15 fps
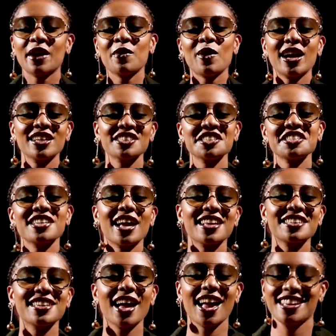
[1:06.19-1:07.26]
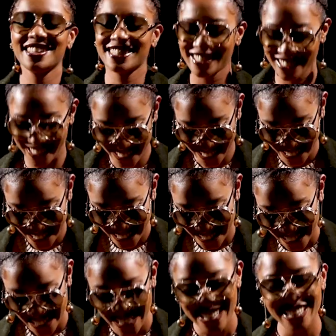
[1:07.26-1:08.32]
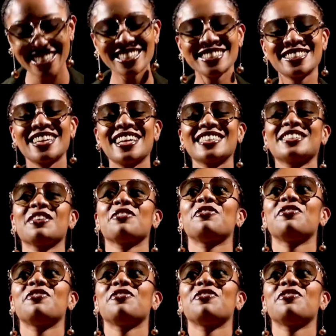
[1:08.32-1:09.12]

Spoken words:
Wanji Jaja. So that's the